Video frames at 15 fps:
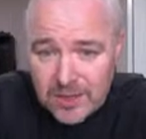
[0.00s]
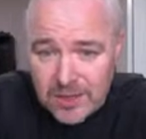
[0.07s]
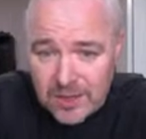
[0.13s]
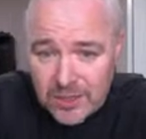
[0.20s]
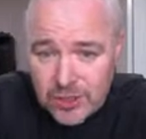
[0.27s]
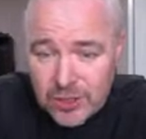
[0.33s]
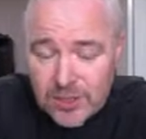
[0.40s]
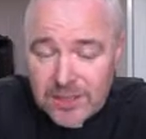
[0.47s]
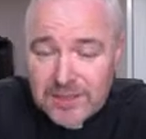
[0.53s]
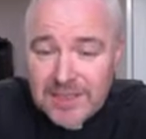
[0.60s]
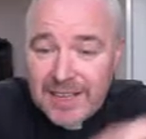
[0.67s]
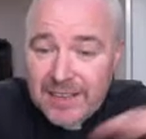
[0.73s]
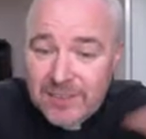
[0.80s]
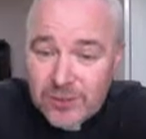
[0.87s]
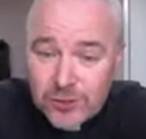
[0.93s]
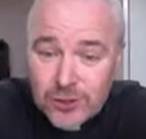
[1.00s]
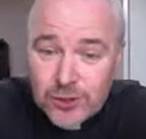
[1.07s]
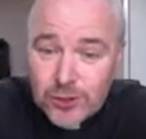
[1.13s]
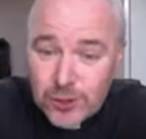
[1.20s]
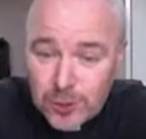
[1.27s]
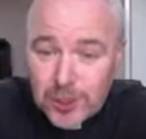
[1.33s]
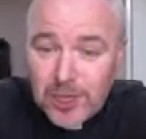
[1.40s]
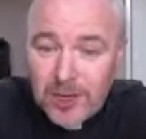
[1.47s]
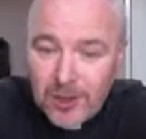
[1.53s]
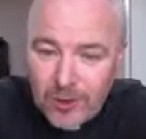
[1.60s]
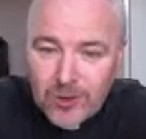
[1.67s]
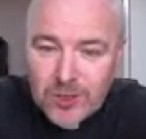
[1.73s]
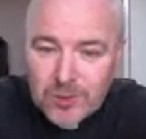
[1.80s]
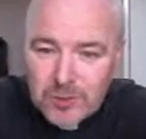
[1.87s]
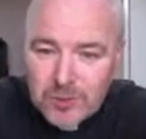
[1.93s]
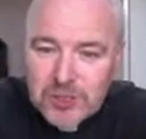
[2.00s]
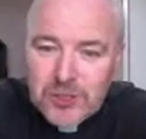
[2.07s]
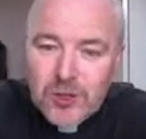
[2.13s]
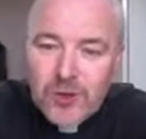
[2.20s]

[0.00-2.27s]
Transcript: actually the institutional argument